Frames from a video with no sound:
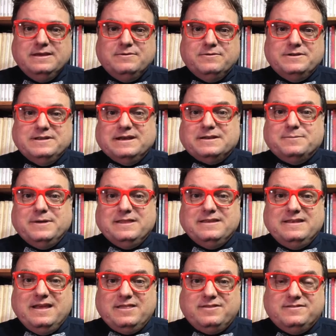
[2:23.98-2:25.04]
We talked about the
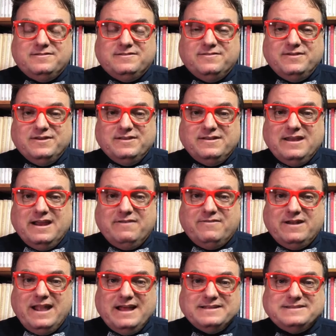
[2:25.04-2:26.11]
death of the civilian diver
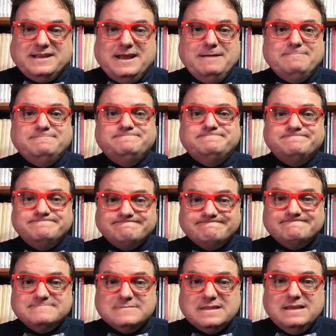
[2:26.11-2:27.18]
last time.
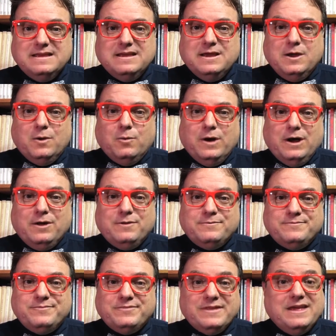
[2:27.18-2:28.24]
Well,
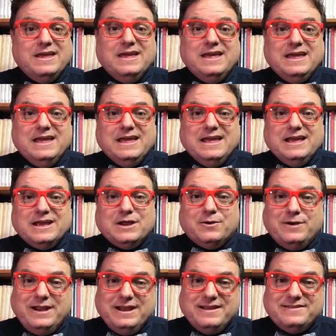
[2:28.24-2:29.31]

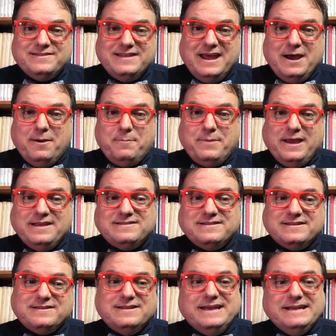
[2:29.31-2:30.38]
Korea has now
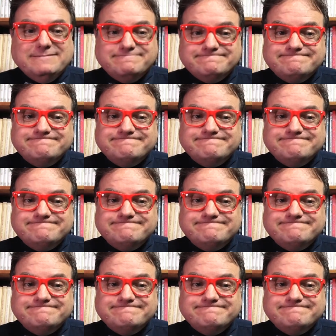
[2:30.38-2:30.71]
basically